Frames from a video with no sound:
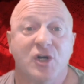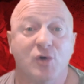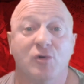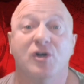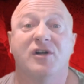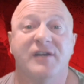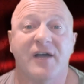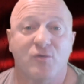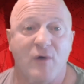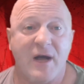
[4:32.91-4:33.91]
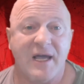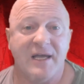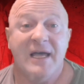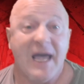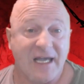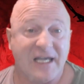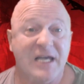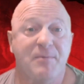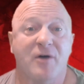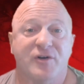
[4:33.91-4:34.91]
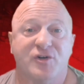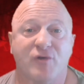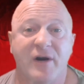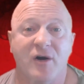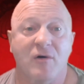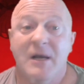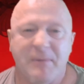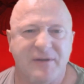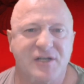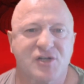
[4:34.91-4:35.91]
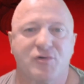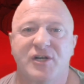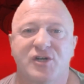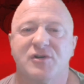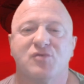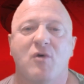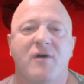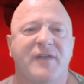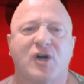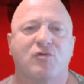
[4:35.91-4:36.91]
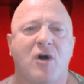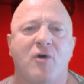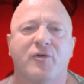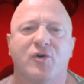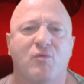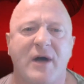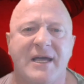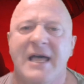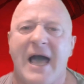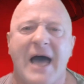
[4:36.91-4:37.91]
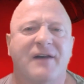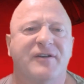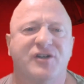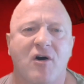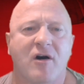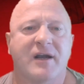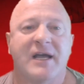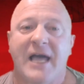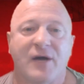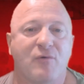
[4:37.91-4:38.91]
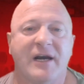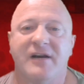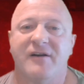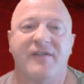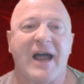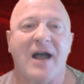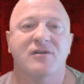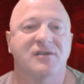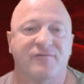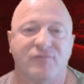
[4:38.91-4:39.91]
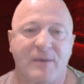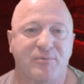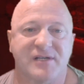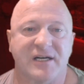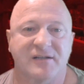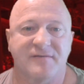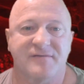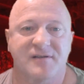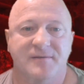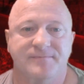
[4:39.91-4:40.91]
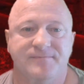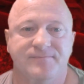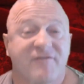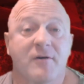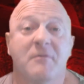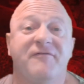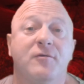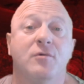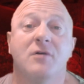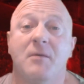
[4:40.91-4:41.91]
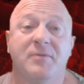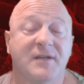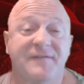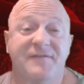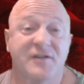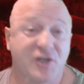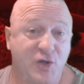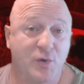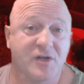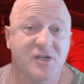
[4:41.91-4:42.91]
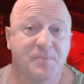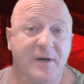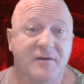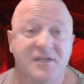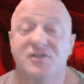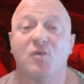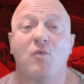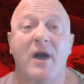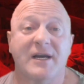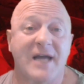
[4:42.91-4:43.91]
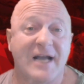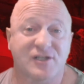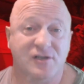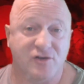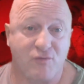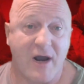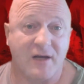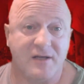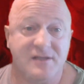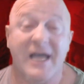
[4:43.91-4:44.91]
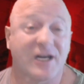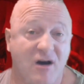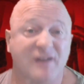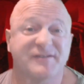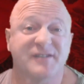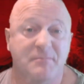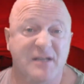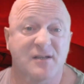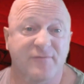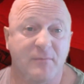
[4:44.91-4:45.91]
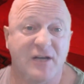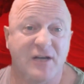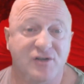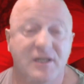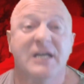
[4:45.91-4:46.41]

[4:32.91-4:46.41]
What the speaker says: you look the other way and keep on the trail. But this creature is one that crawled her way out of the dark and right into the House of Representatives. From a full-on belief in the Q conspiracies to white nationalist rallies and constant misinformation,